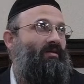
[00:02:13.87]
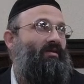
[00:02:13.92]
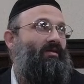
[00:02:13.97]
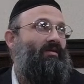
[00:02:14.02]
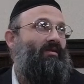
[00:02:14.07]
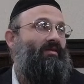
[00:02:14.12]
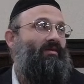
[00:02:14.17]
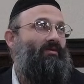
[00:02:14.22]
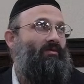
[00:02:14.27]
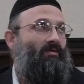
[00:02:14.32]

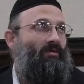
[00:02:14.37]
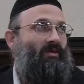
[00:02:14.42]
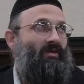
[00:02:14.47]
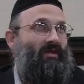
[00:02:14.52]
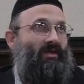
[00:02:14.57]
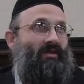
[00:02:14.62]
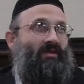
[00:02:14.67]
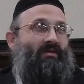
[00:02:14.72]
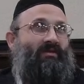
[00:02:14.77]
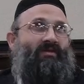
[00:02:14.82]

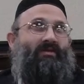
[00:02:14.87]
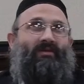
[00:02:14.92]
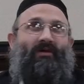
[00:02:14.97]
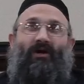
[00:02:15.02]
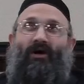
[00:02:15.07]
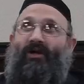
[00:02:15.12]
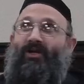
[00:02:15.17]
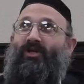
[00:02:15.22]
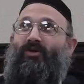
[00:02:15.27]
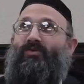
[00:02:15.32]
the
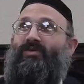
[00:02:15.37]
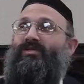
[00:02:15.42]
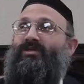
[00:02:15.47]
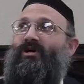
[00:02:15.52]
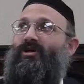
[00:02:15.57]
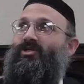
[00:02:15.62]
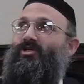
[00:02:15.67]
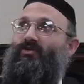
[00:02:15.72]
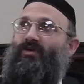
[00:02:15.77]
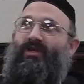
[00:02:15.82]
anan was
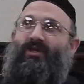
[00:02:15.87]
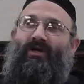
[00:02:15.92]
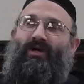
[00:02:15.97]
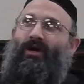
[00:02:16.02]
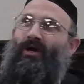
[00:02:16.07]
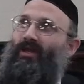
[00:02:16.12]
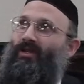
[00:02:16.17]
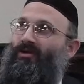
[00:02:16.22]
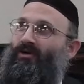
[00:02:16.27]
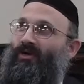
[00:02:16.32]
kosher ala
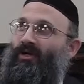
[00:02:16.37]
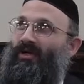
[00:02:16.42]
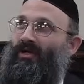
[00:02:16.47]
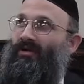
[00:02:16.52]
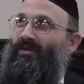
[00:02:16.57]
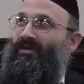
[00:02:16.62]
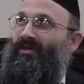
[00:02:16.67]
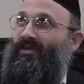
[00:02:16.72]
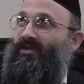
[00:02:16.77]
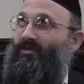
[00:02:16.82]

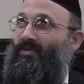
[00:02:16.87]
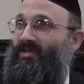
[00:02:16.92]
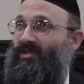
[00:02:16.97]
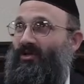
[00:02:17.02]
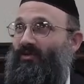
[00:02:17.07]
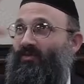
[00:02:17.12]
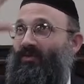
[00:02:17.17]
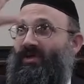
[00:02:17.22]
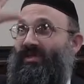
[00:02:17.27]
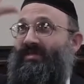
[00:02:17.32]
oihel, that there was
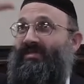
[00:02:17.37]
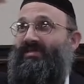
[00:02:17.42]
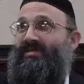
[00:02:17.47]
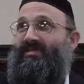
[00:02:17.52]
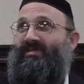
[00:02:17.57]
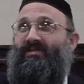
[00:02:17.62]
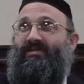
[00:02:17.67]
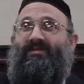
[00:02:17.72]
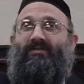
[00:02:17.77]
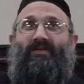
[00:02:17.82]

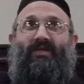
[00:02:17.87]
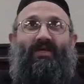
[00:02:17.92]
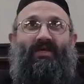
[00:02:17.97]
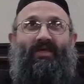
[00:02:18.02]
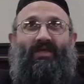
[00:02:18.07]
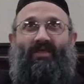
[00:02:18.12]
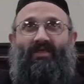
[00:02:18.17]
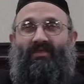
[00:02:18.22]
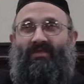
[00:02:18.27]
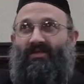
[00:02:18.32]
always
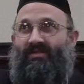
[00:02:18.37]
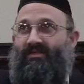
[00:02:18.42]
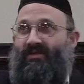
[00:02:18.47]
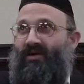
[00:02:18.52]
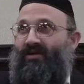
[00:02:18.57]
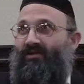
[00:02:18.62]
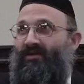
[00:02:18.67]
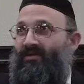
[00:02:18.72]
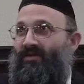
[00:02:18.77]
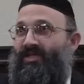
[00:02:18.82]
this
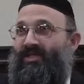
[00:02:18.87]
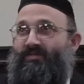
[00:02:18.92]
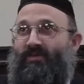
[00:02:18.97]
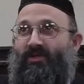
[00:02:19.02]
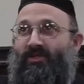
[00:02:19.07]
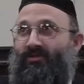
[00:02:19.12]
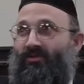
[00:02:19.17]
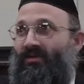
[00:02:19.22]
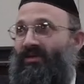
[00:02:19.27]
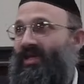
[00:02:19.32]
anan, this
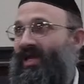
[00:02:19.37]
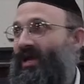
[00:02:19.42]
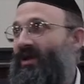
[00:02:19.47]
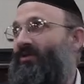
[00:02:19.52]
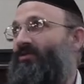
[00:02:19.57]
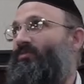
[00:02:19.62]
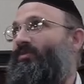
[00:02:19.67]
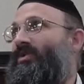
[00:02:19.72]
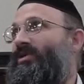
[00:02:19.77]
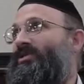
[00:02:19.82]
special
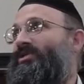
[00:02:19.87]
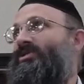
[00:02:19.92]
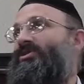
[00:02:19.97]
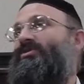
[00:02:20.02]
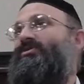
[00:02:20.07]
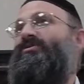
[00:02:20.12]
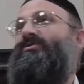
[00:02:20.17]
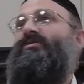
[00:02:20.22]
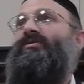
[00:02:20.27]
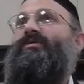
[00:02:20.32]
cloud,
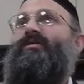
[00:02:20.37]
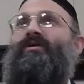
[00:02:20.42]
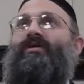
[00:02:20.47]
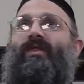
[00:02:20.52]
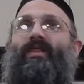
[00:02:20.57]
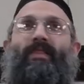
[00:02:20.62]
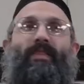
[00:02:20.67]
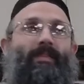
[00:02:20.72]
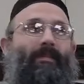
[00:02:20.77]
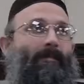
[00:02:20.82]
which
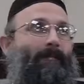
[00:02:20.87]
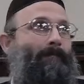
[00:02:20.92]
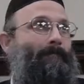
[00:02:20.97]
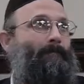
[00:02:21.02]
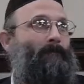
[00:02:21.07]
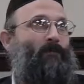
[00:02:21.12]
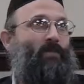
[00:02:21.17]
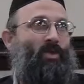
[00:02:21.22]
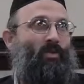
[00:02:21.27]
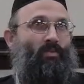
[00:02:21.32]

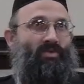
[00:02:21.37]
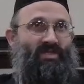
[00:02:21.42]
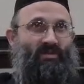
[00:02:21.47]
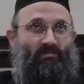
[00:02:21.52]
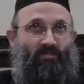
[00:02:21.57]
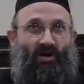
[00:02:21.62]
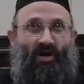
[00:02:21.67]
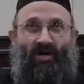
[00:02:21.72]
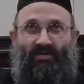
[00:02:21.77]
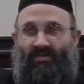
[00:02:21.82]
was
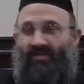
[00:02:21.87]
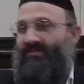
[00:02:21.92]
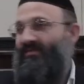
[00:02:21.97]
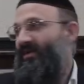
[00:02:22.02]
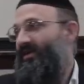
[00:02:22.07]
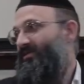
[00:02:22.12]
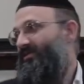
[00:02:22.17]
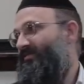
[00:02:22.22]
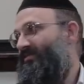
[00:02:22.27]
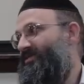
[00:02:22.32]
upon the
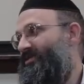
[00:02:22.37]
tent of